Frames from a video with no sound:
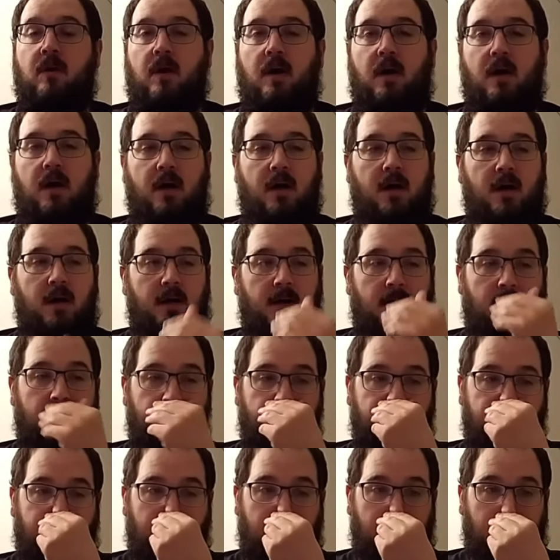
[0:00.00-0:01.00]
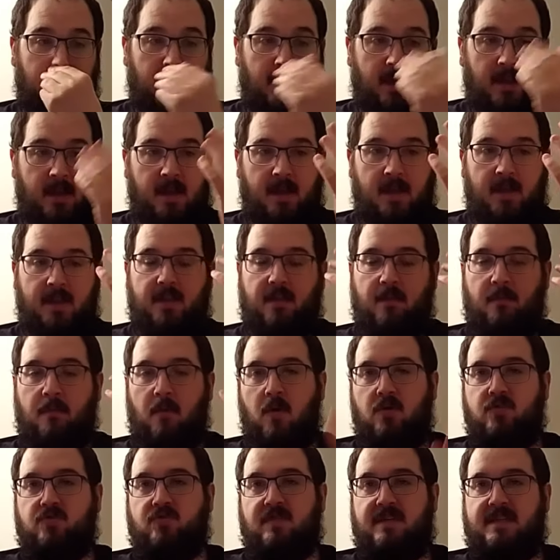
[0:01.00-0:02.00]
The
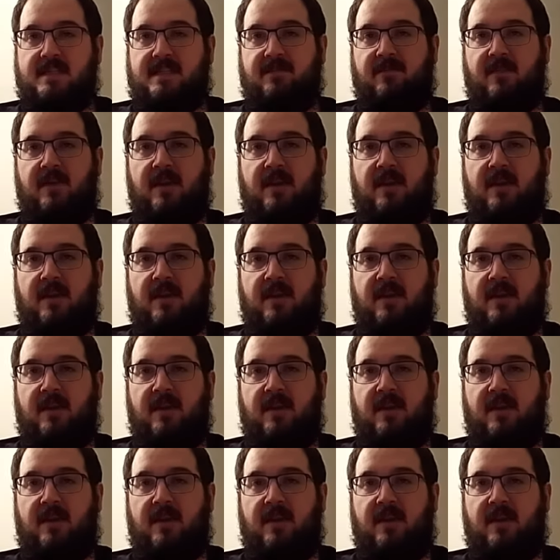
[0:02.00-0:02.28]
most recent